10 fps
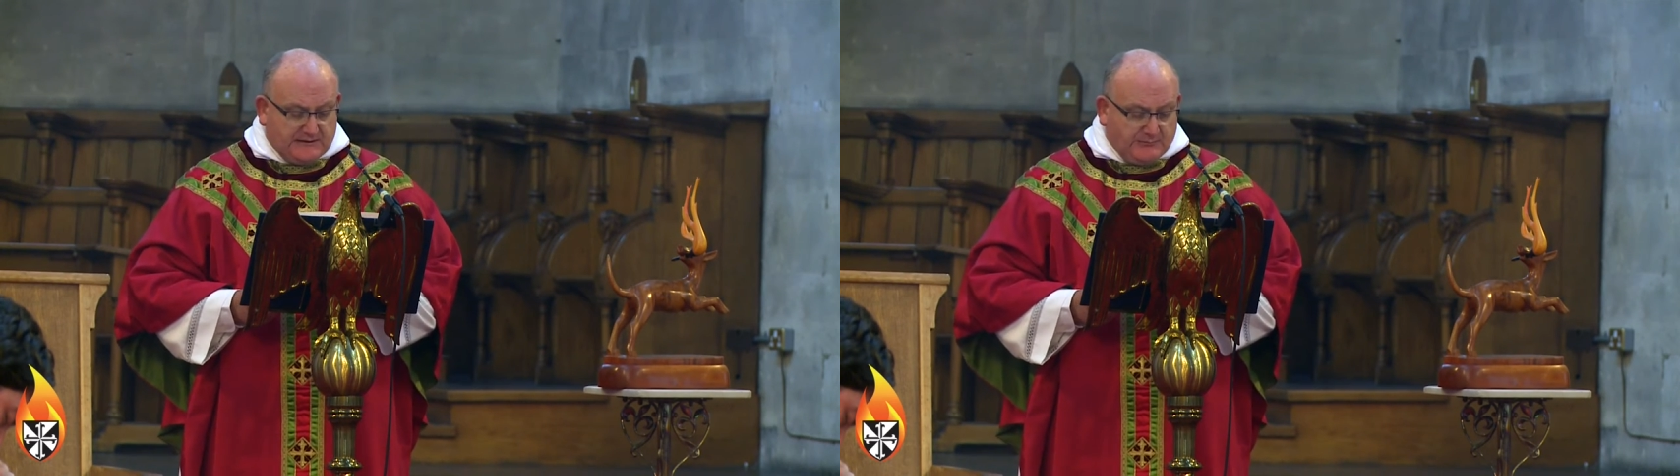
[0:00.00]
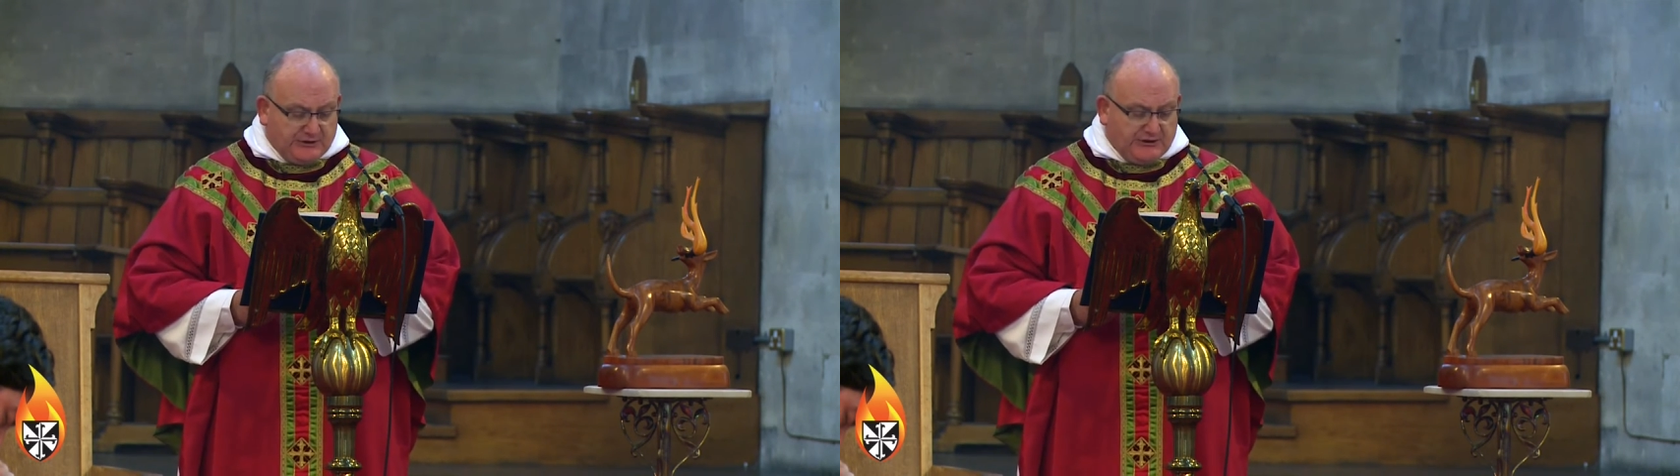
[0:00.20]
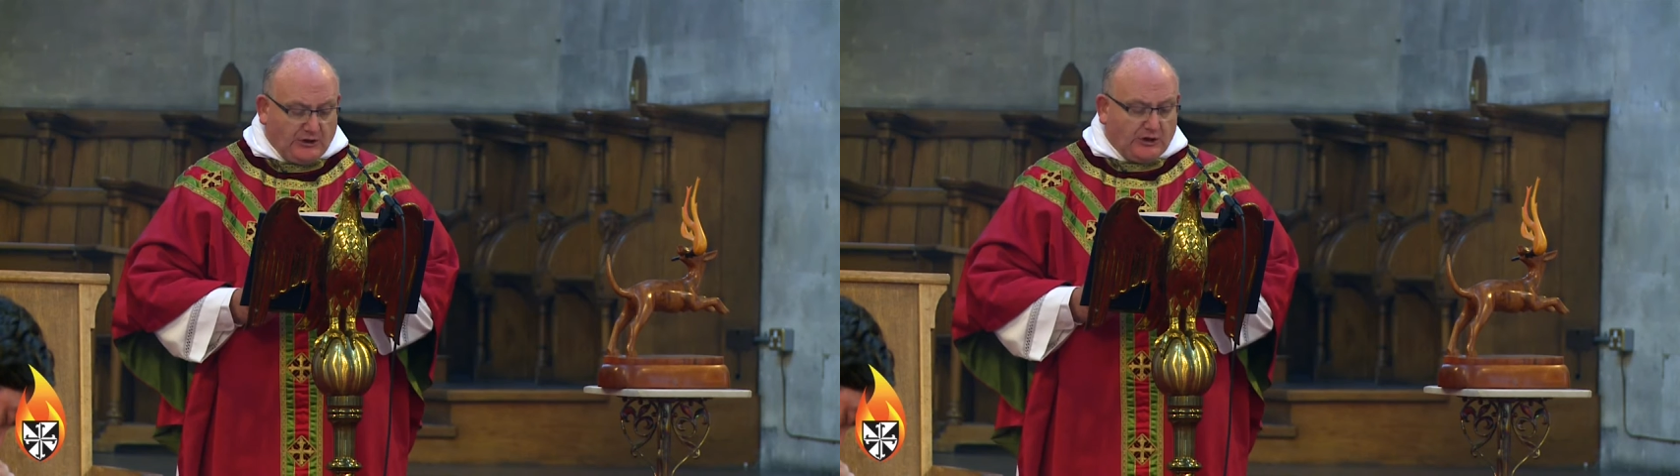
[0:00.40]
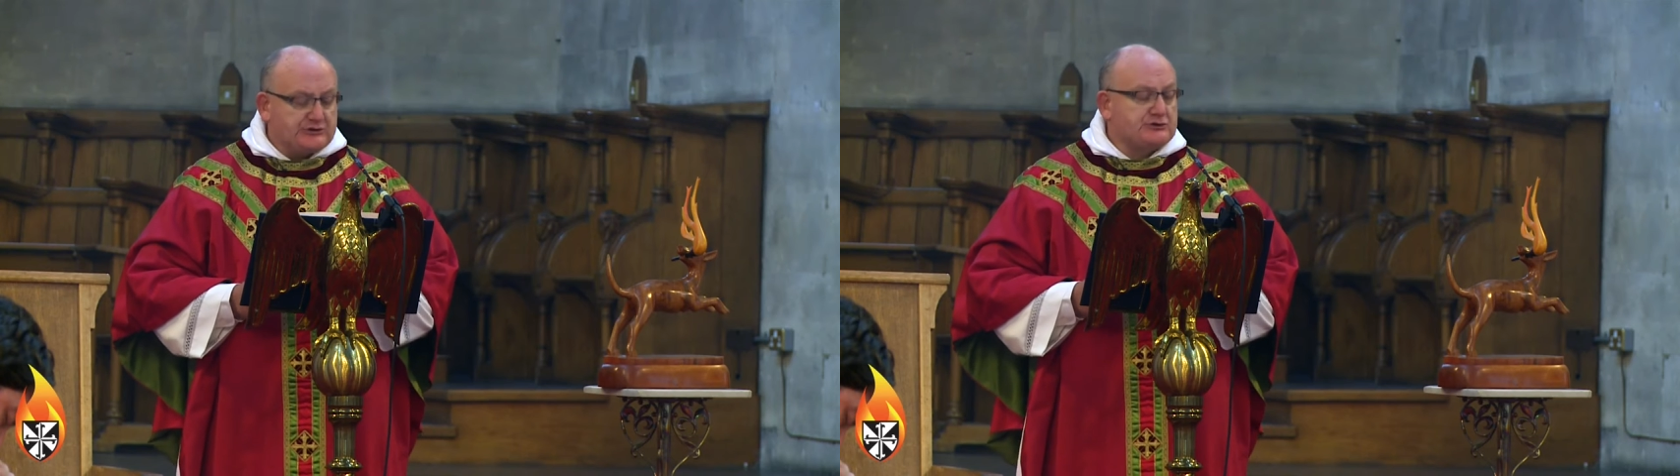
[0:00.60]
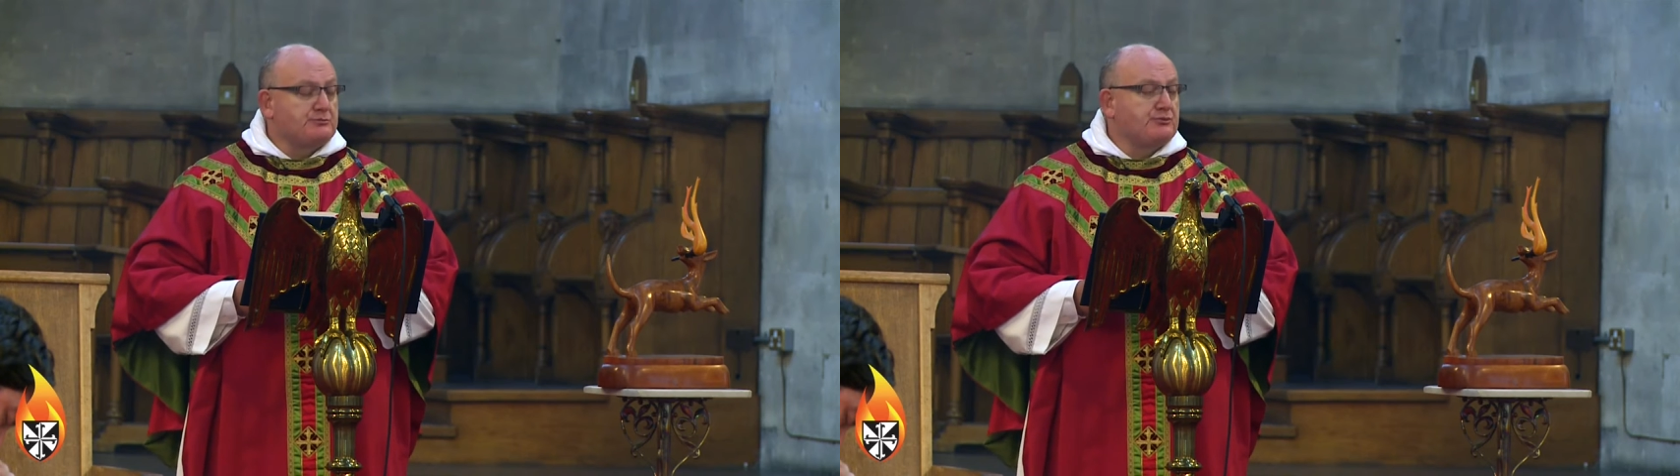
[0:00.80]
but in order
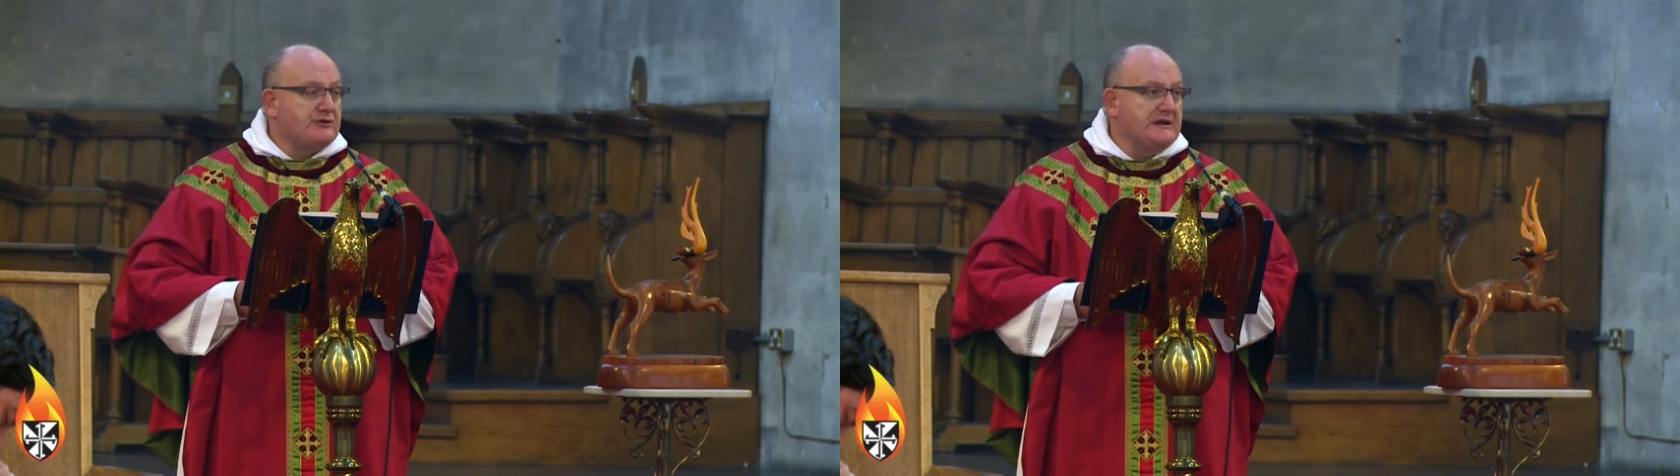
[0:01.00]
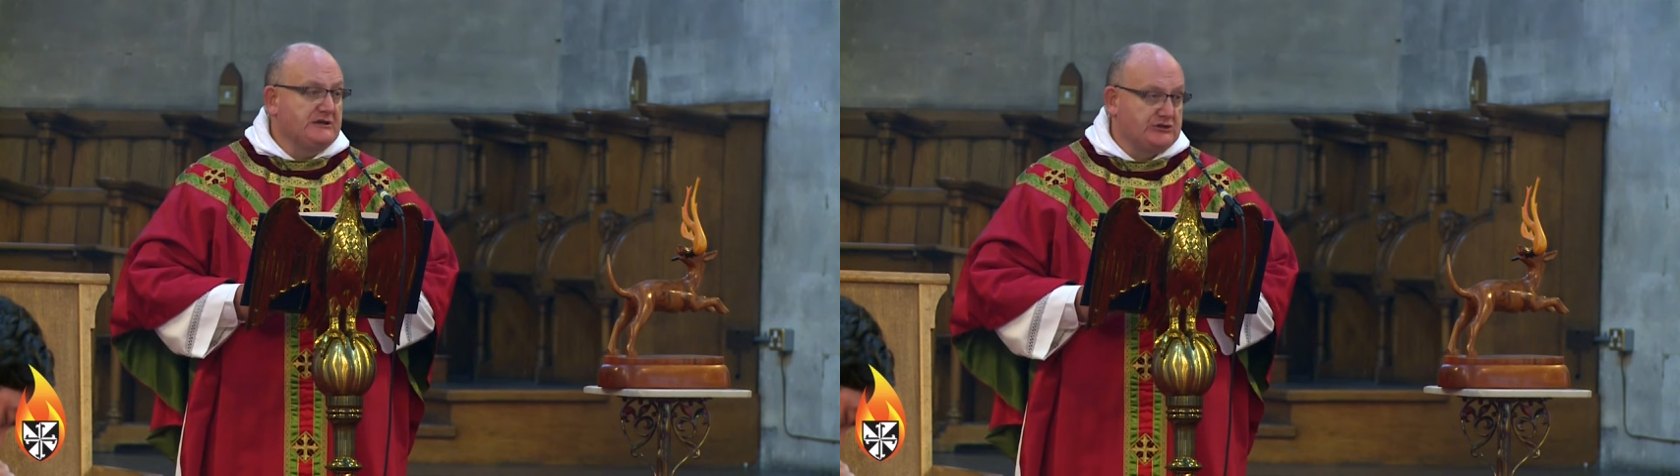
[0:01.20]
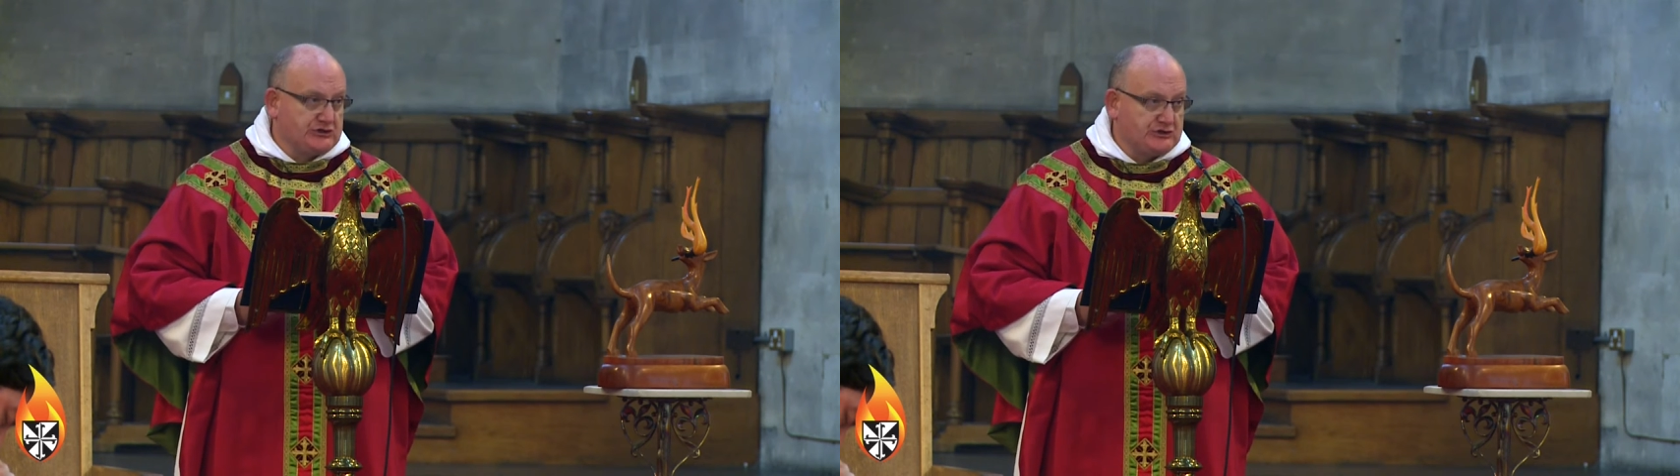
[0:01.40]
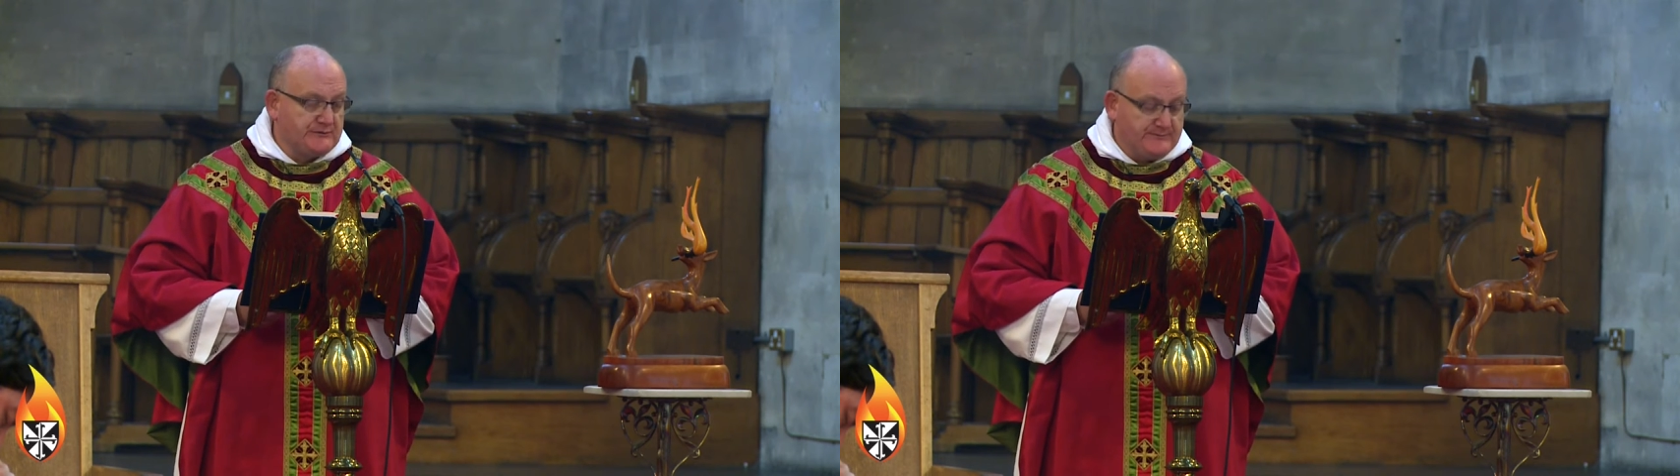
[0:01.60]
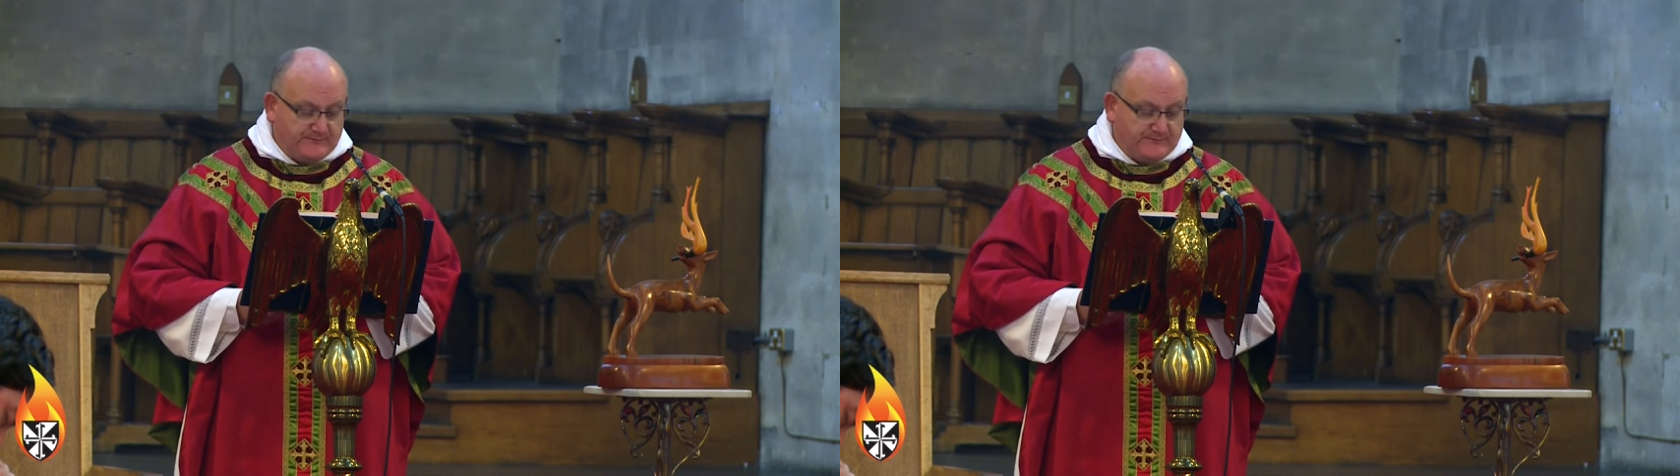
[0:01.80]
to preach